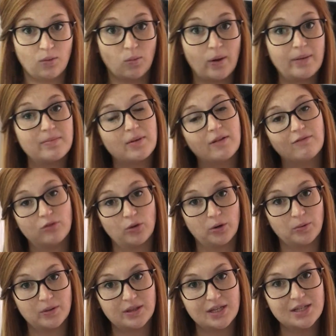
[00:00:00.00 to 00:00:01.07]
wipe my
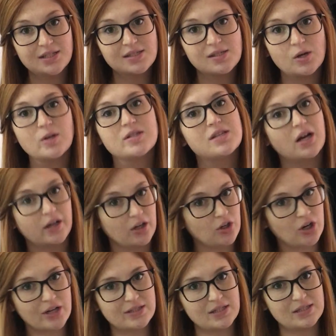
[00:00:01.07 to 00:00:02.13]
floor with this, so it's not gonna
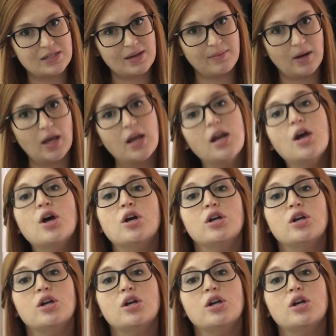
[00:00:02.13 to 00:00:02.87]
cross-contaminate.